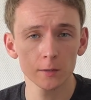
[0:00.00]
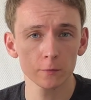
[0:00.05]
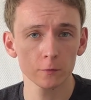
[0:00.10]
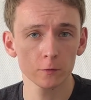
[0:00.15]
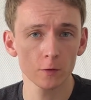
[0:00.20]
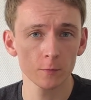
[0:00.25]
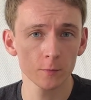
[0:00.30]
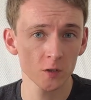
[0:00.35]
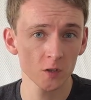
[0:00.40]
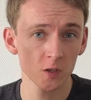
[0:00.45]

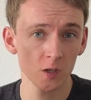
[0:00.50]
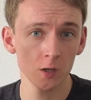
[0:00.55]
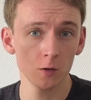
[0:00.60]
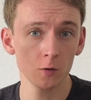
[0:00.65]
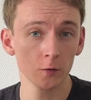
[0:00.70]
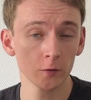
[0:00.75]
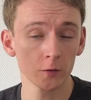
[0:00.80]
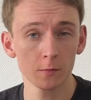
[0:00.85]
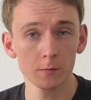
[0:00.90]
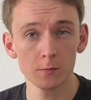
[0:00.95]
from
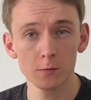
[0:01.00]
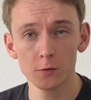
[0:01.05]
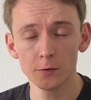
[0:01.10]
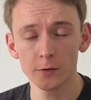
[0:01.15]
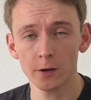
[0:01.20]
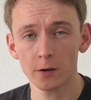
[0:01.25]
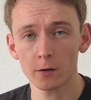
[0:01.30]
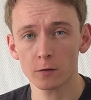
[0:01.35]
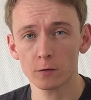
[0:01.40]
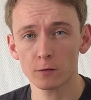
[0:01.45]
single to
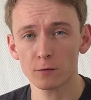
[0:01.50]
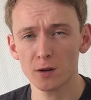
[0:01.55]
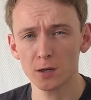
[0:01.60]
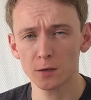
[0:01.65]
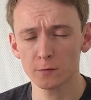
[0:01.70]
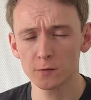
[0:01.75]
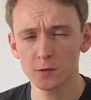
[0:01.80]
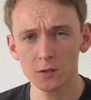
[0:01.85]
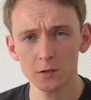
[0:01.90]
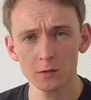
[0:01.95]
multi-thread
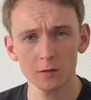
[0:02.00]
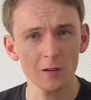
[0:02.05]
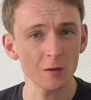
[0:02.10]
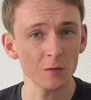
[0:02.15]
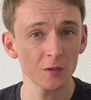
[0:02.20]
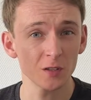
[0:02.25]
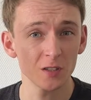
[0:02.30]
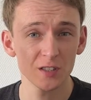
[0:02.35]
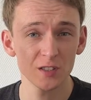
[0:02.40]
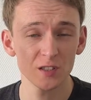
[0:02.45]
of just
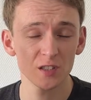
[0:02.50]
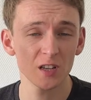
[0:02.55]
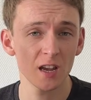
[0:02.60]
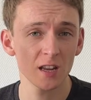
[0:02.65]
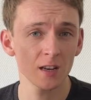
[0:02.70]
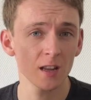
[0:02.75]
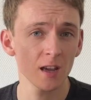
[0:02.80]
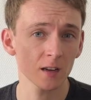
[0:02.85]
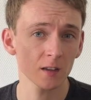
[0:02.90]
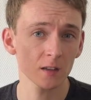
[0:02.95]
around
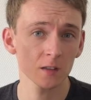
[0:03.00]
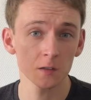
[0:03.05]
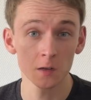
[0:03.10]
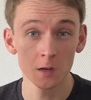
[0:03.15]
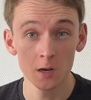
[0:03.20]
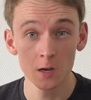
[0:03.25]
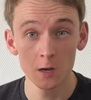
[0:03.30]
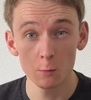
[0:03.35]
10x,